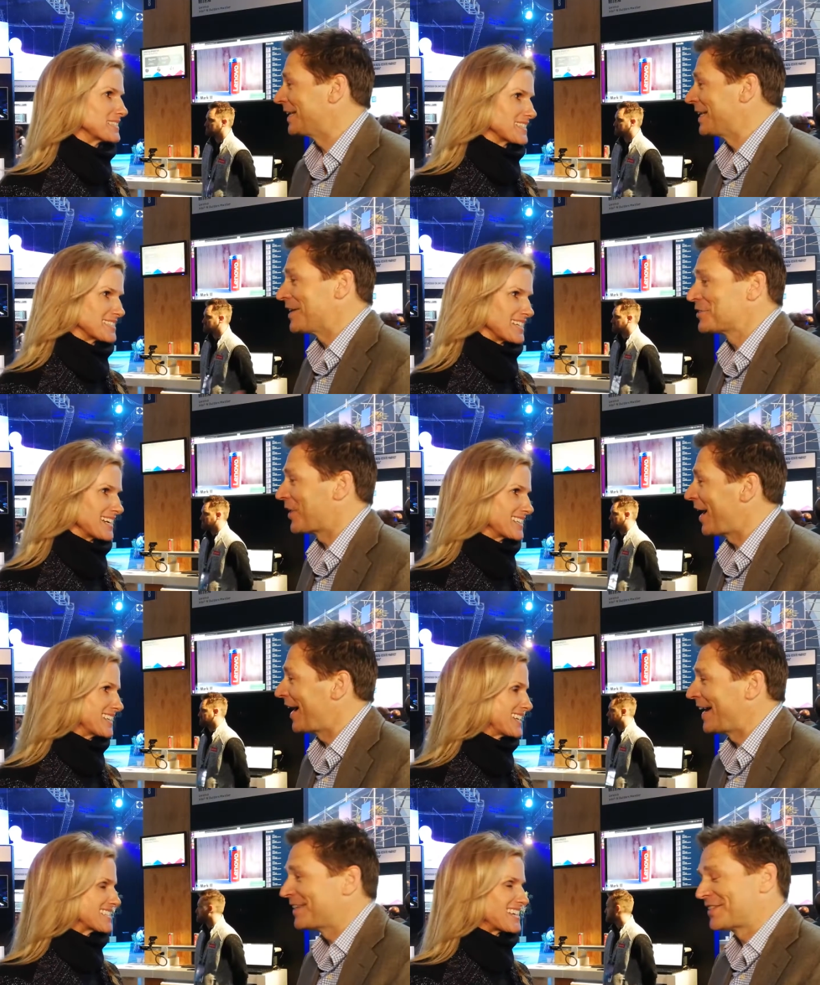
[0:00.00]
Speaker 1: the exactly.
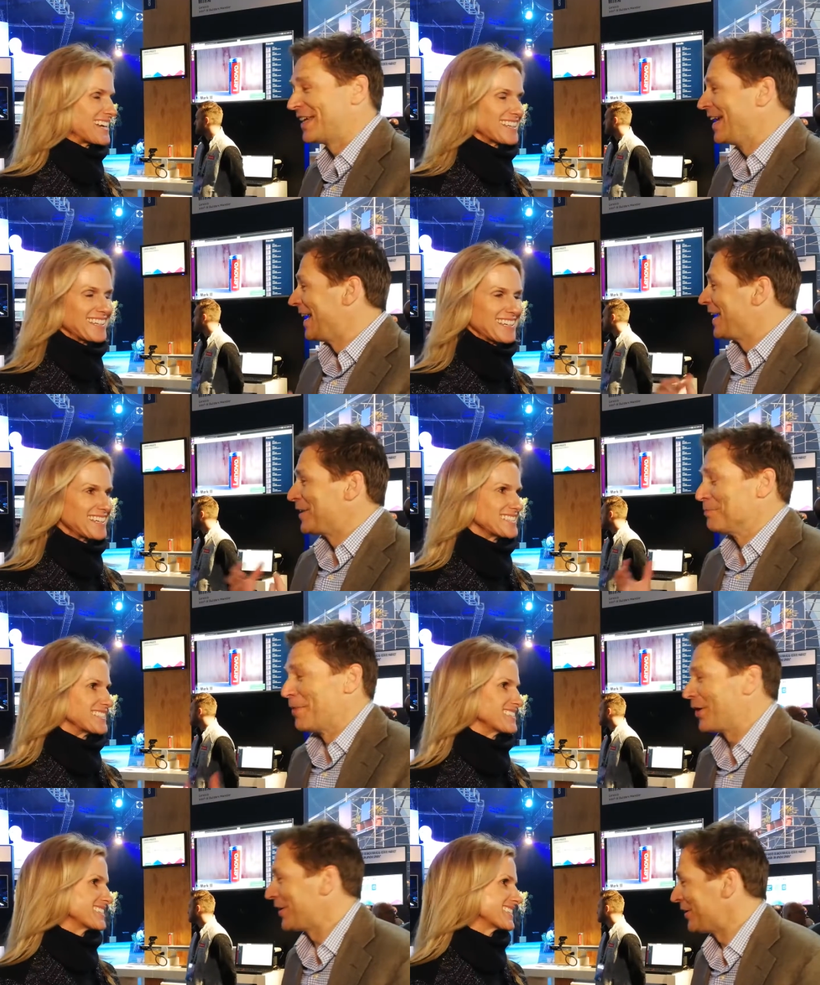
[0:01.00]
insights, exactly. the
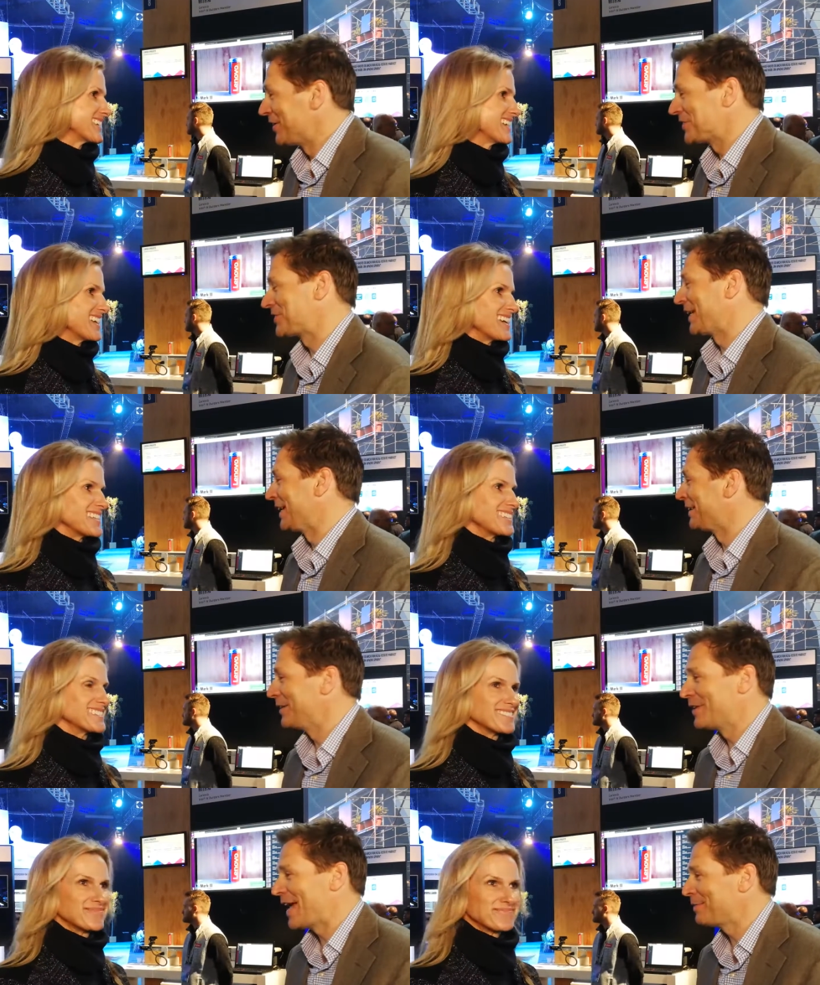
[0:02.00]
models, you
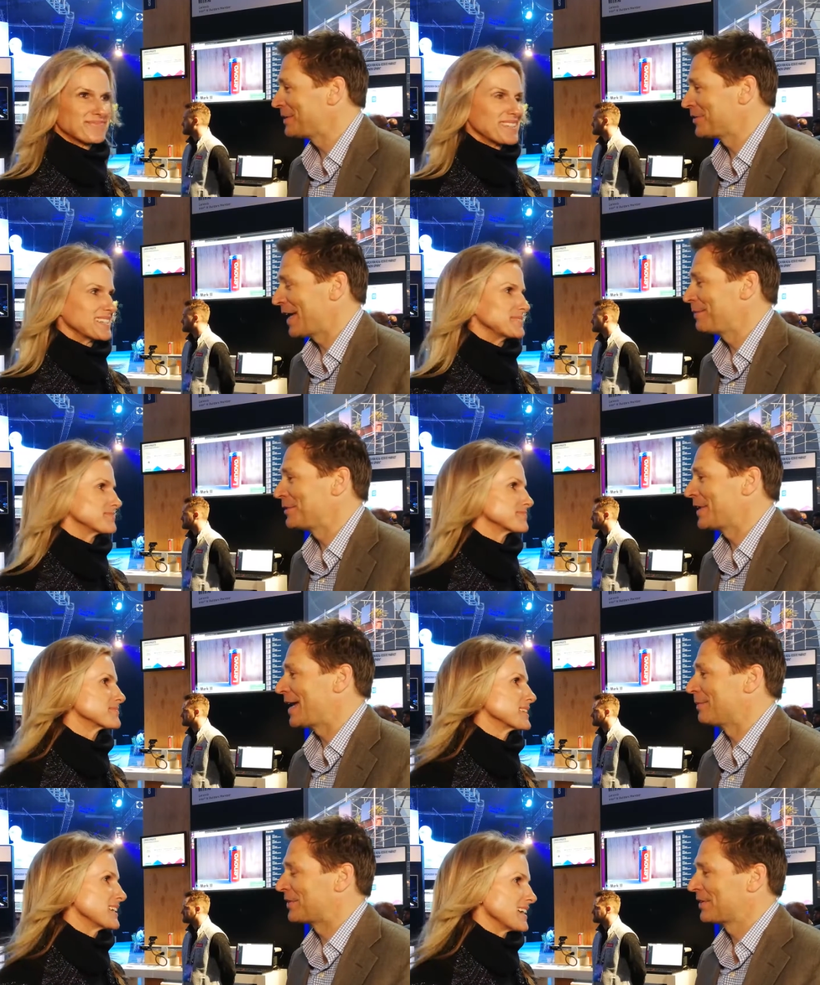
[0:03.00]
name it, you name it, you
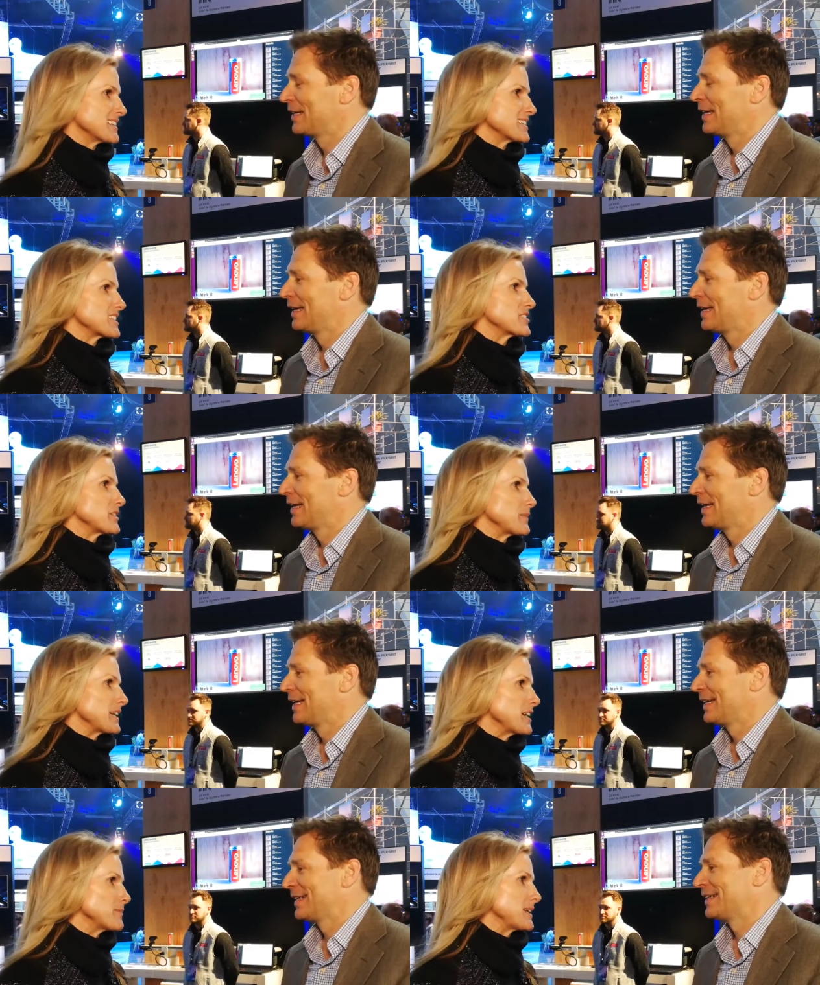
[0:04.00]
name it
Speaker 2: extremely
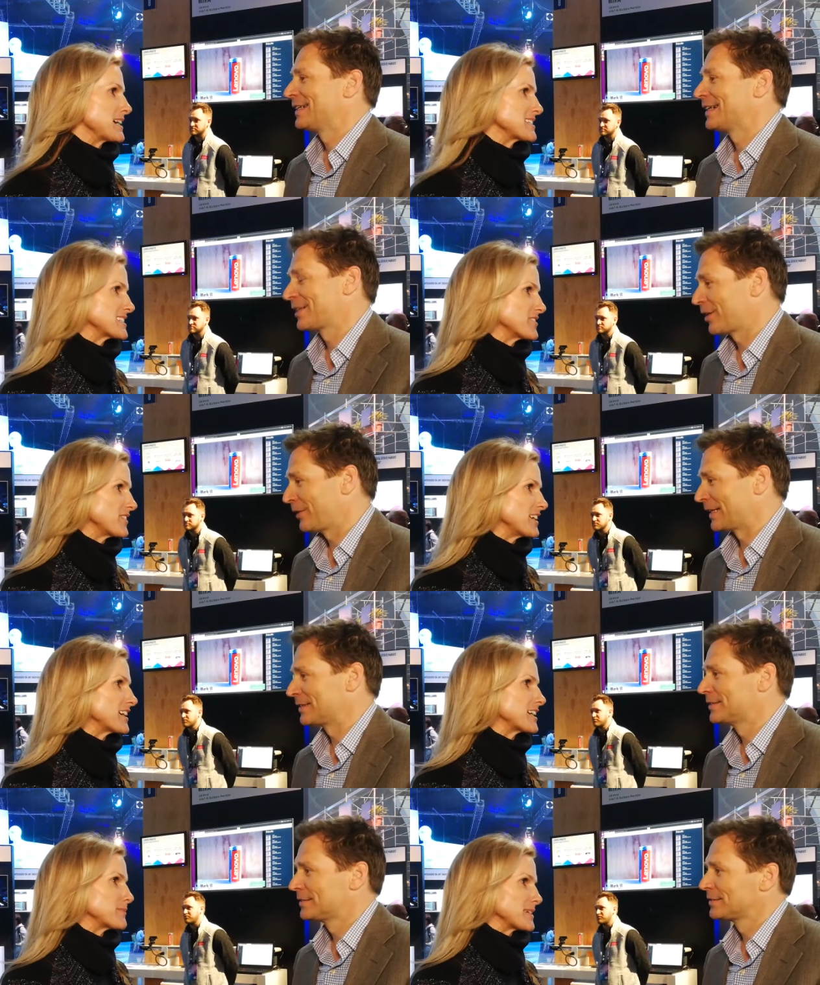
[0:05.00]
complex. It's a very
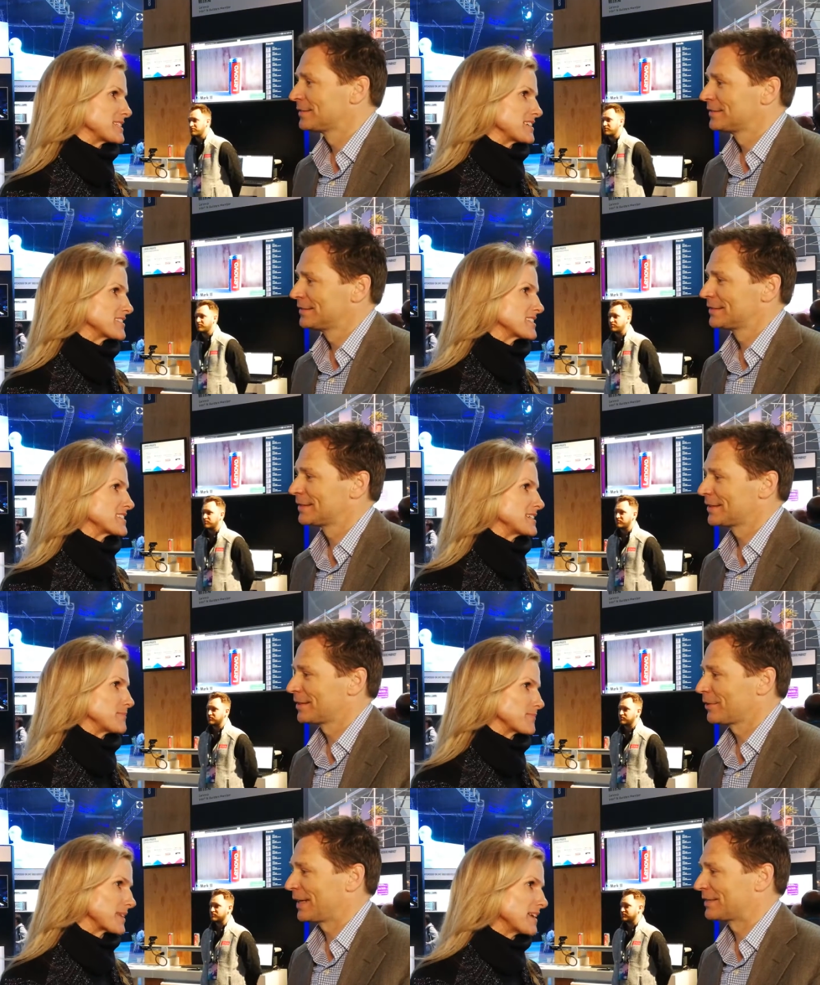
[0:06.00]
complex ecosystem.
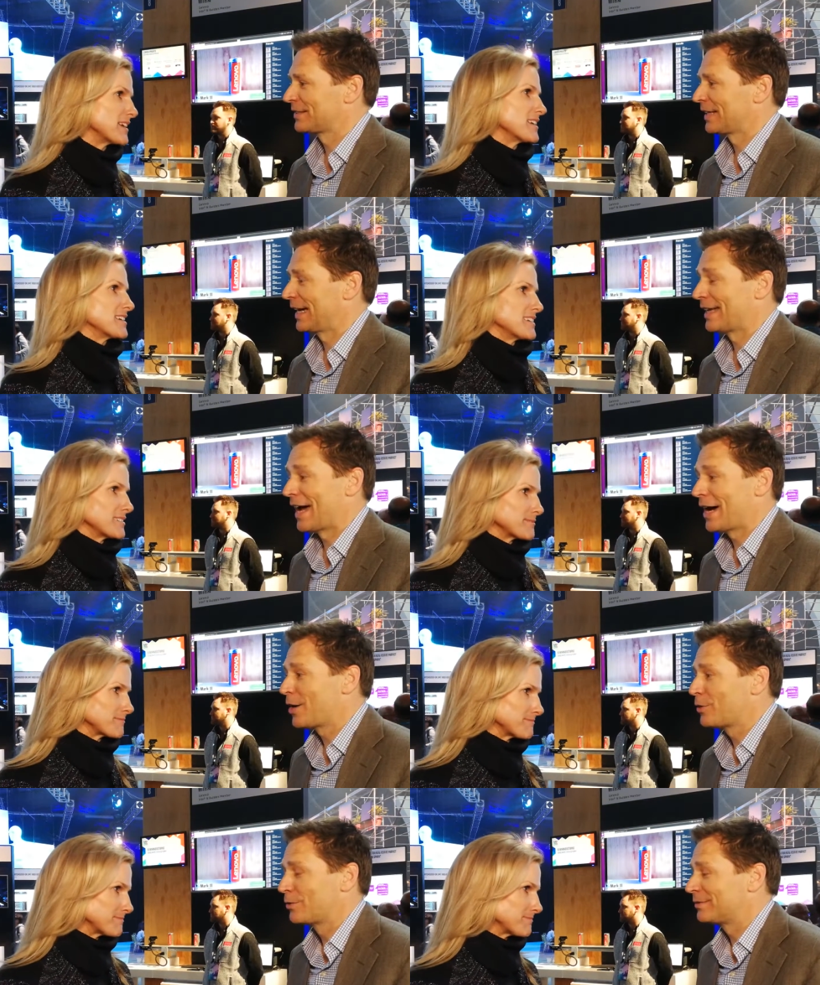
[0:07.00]
Correct.
Speaker 1: And
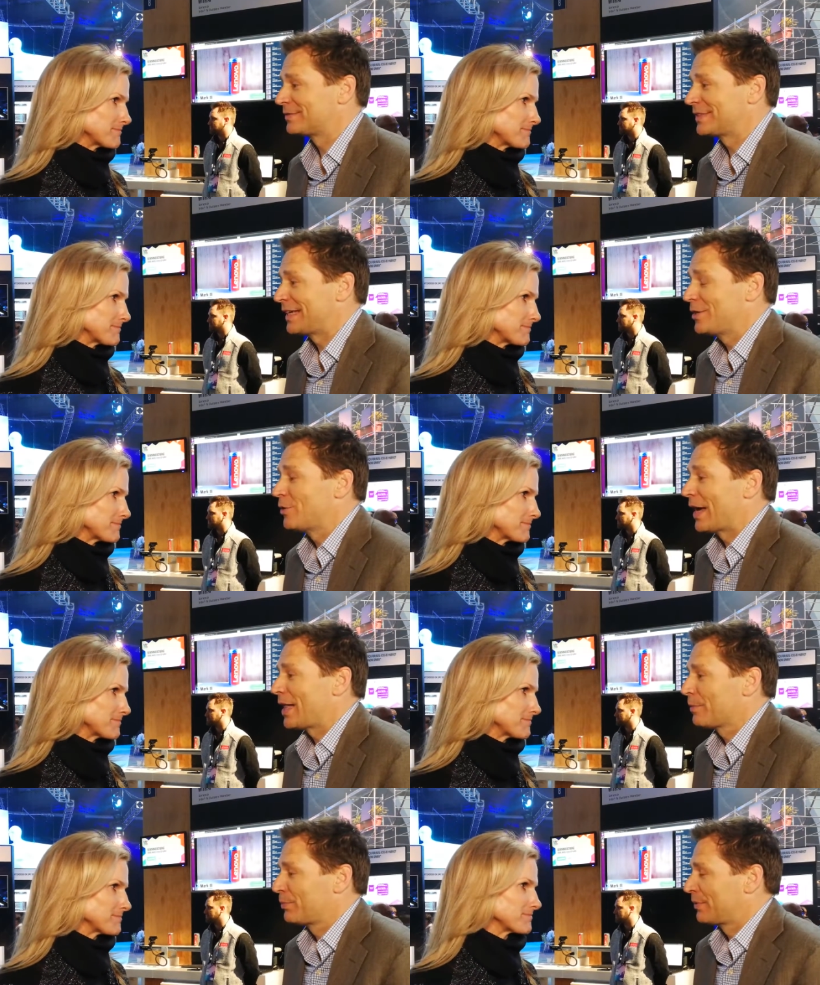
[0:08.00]
how can you
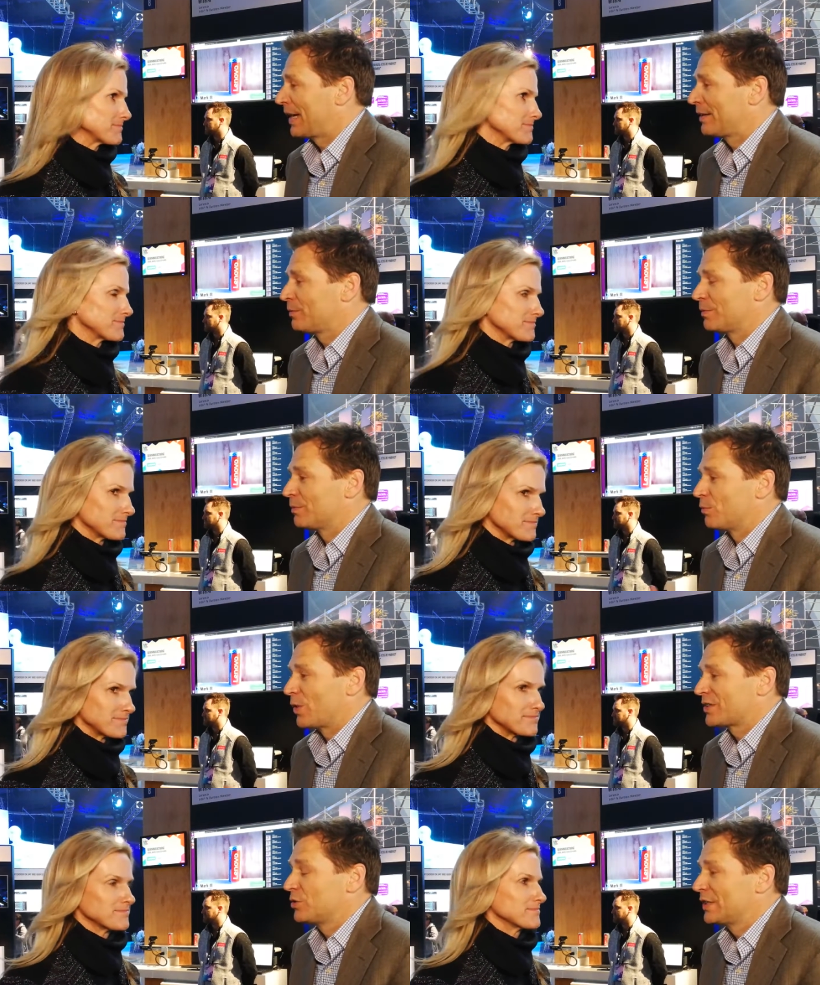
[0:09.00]
help and
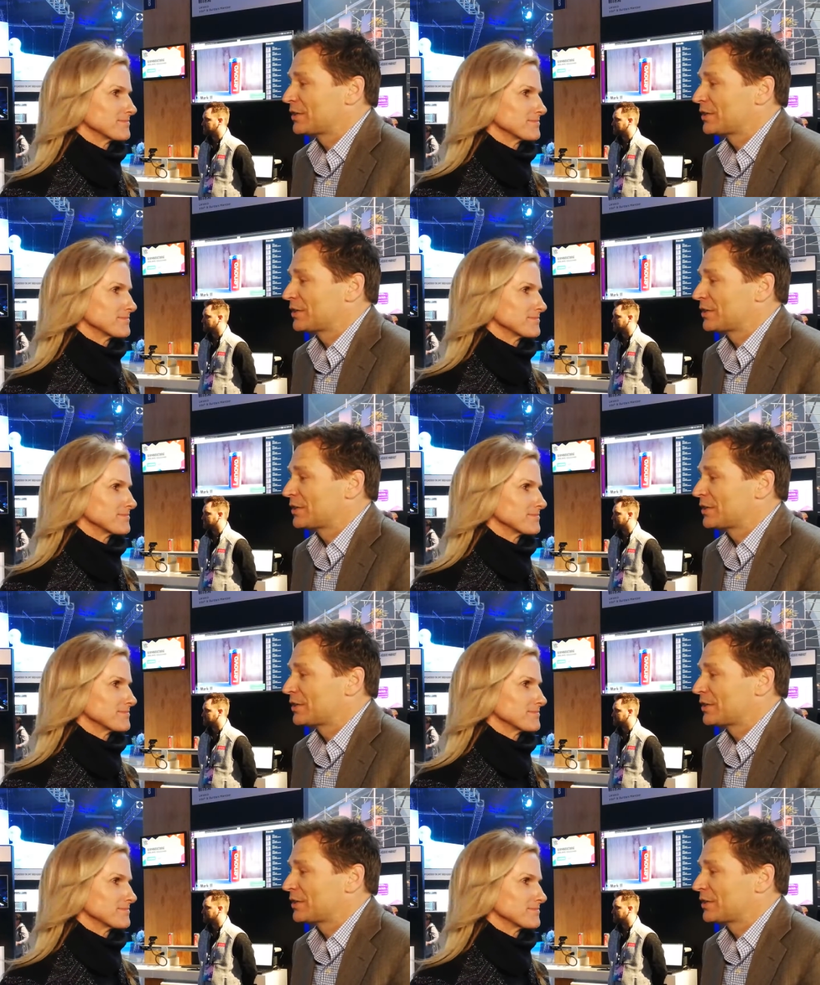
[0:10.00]
what do these